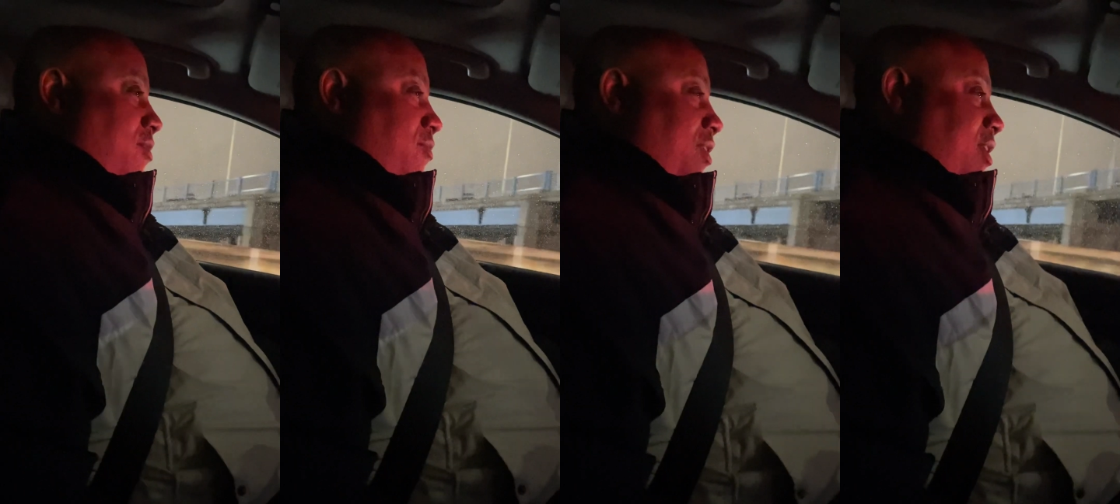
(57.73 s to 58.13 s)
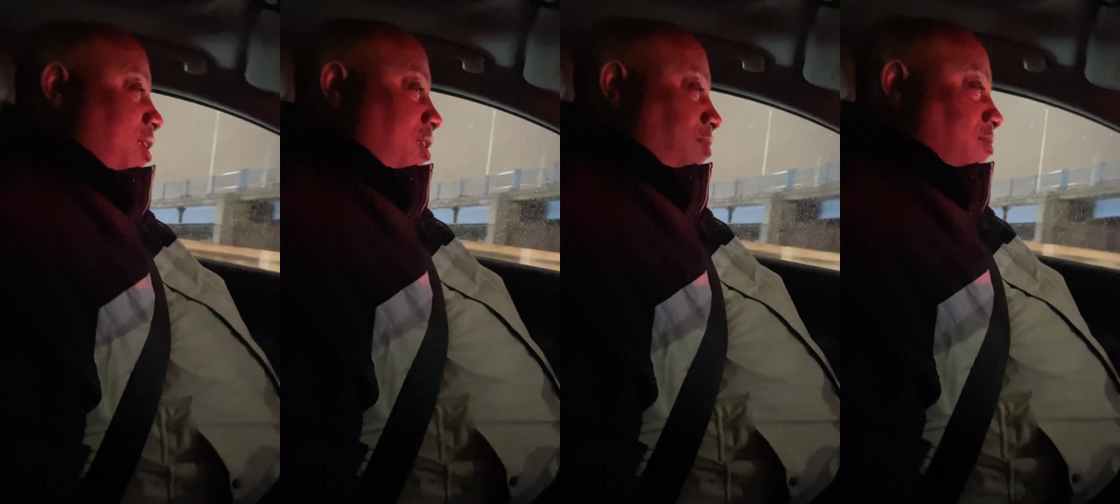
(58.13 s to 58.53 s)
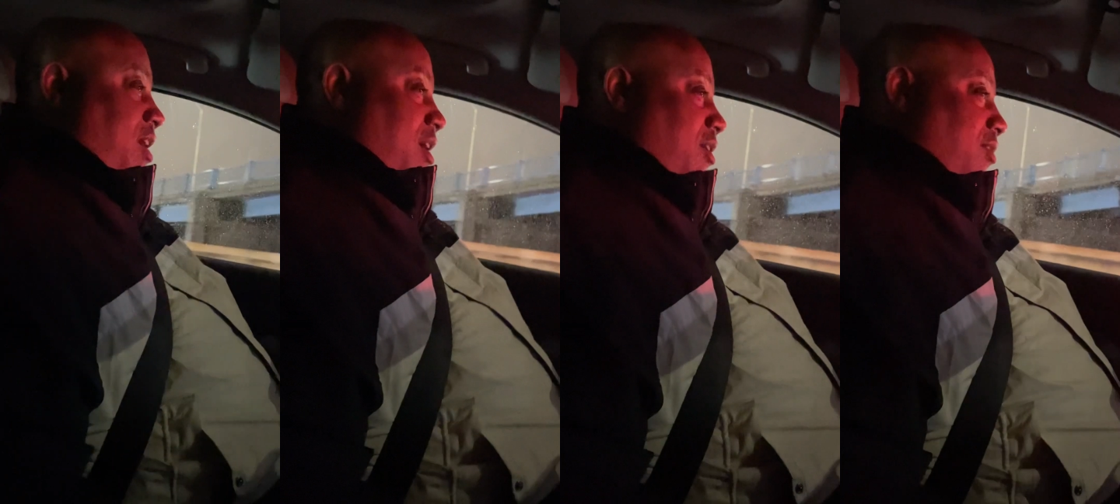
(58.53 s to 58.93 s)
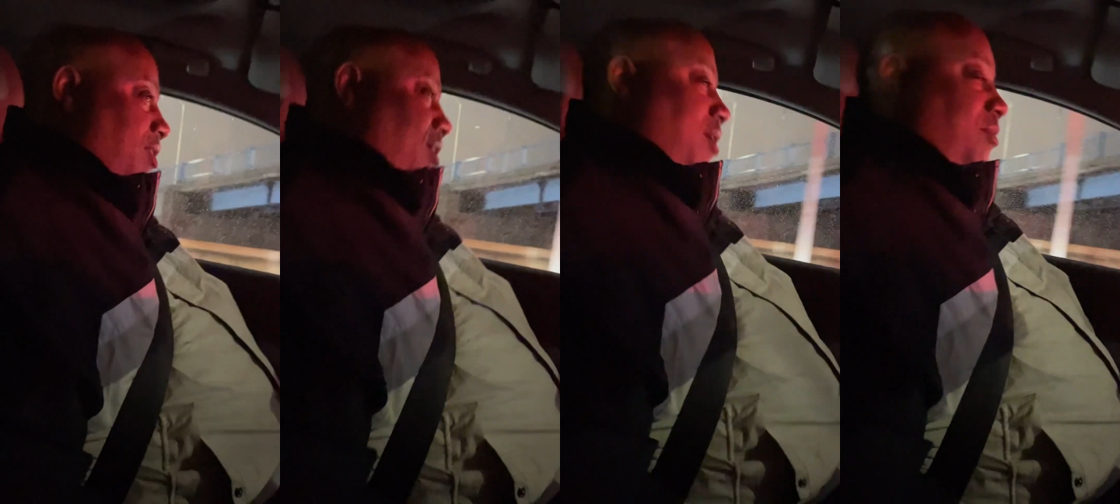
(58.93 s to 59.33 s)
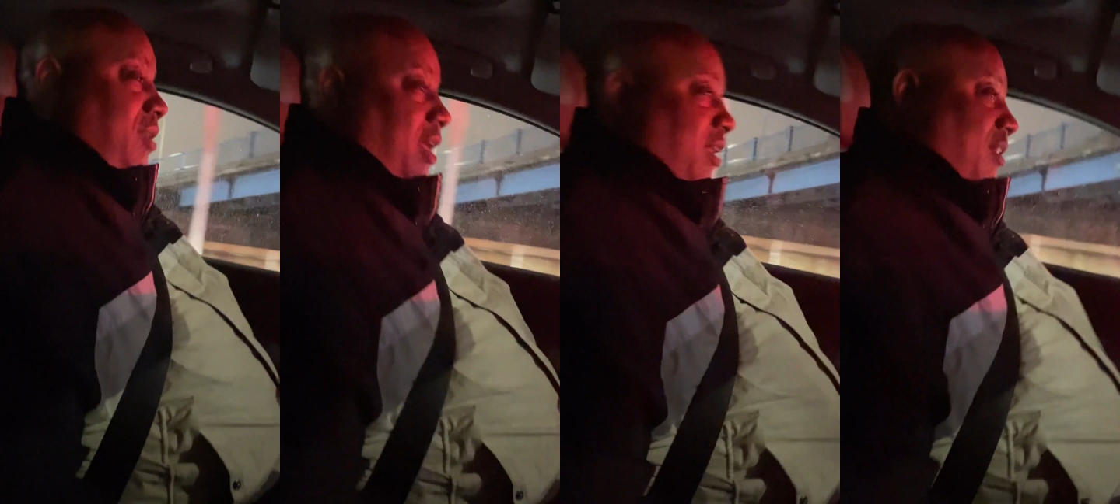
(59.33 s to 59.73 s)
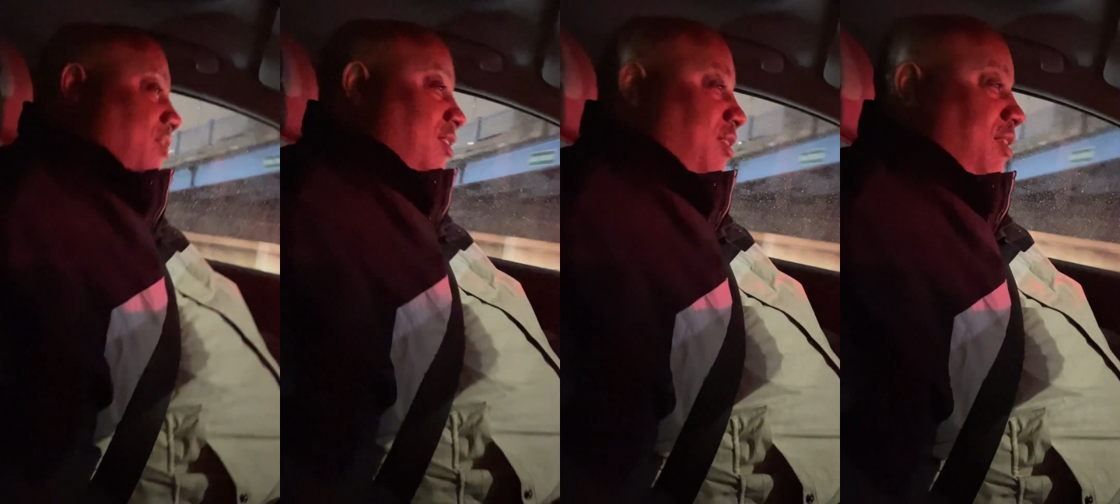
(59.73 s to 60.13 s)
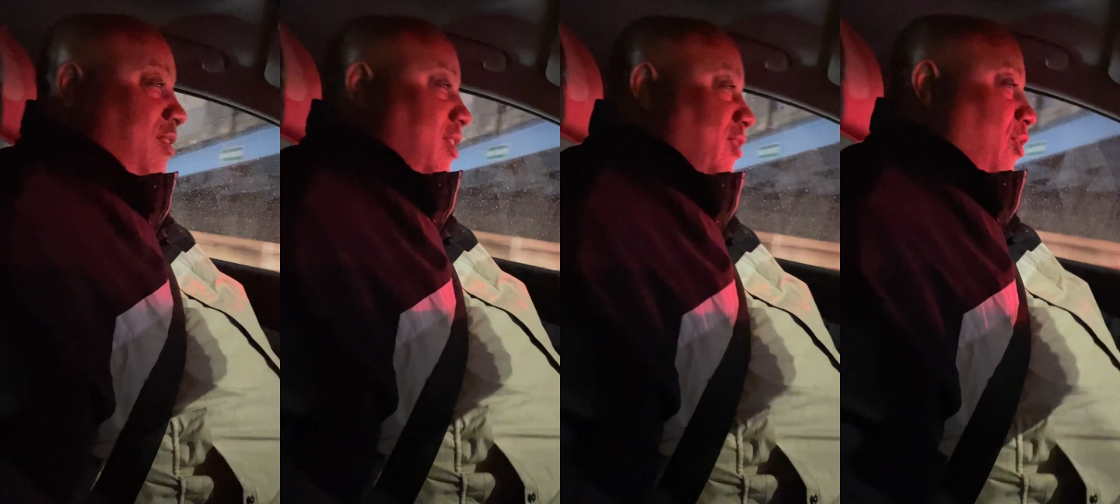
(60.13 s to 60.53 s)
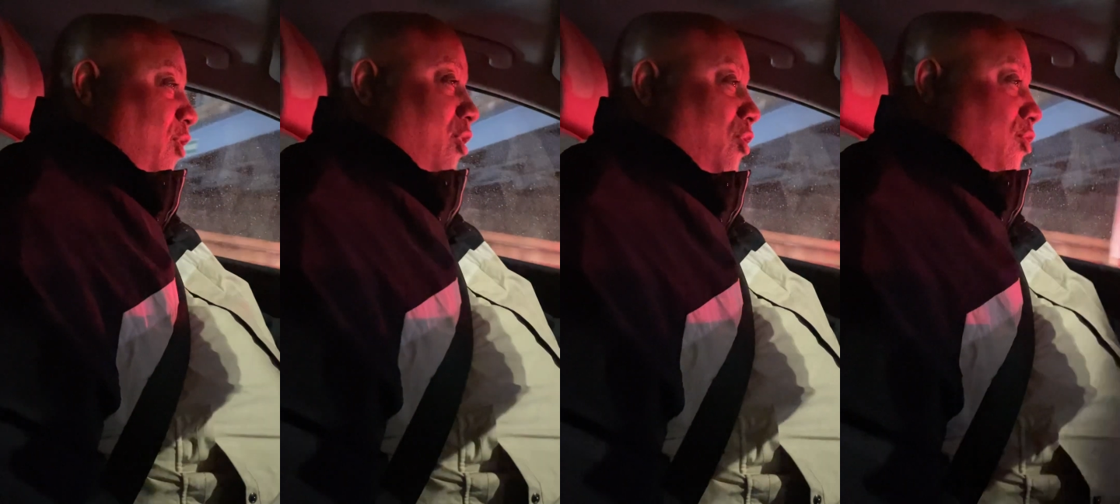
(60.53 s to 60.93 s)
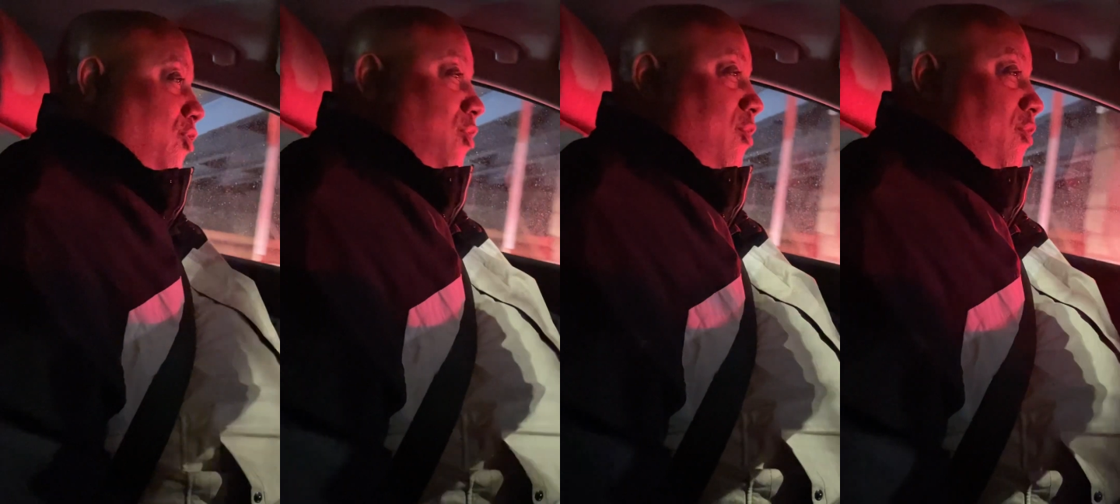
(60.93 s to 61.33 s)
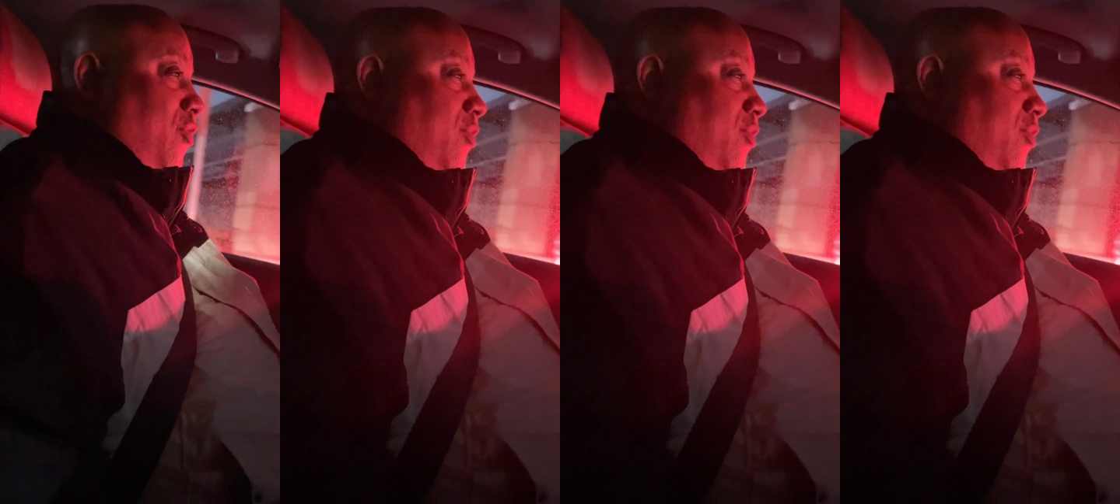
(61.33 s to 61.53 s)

I'm like, listen, these niggas are auto tuned